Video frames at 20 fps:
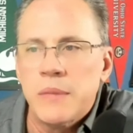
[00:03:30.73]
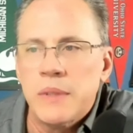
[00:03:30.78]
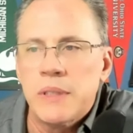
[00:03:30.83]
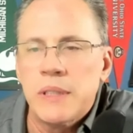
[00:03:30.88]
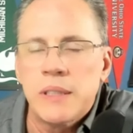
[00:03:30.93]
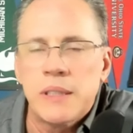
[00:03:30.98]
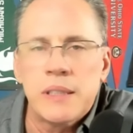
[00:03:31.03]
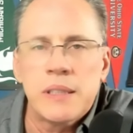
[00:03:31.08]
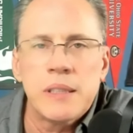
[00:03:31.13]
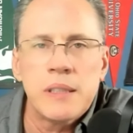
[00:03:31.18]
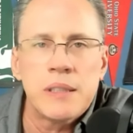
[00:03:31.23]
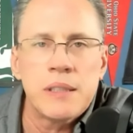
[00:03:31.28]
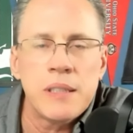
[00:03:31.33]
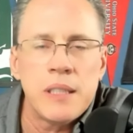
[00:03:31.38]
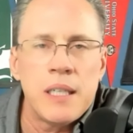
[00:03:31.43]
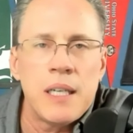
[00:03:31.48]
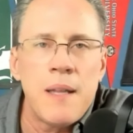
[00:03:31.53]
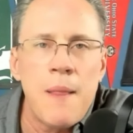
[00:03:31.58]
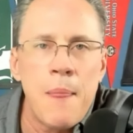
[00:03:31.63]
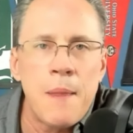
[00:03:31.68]
This is
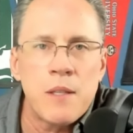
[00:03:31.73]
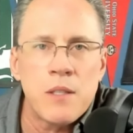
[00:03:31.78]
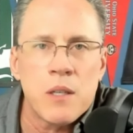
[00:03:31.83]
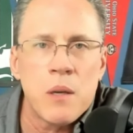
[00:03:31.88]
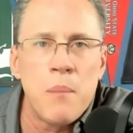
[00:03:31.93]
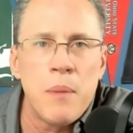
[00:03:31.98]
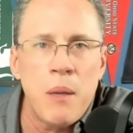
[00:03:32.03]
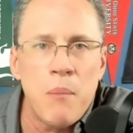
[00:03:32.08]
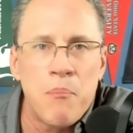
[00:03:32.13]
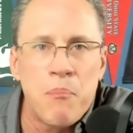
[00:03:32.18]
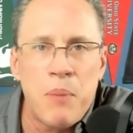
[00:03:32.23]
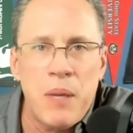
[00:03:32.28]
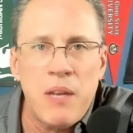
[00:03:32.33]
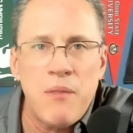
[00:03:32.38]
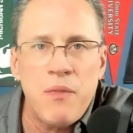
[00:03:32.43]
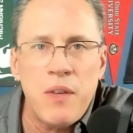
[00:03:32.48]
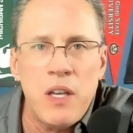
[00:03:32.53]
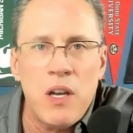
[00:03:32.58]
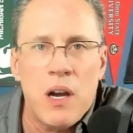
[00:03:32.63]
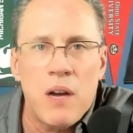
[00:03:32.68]
going to be a
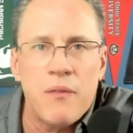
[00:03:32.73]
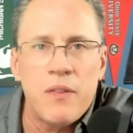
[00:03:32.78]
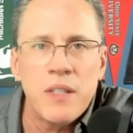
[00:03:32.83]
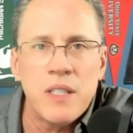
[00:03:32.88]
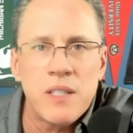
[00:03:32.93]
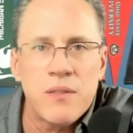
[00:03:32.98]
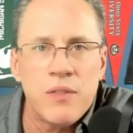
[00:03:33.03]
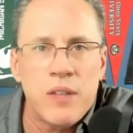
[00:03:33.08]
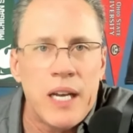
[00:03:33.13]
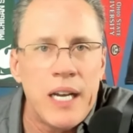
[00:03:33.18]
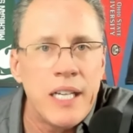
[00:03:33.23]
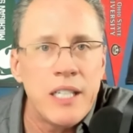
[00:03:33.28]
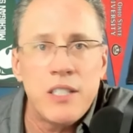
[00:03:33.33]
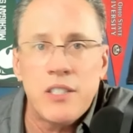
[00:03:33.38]
beefy offensive line.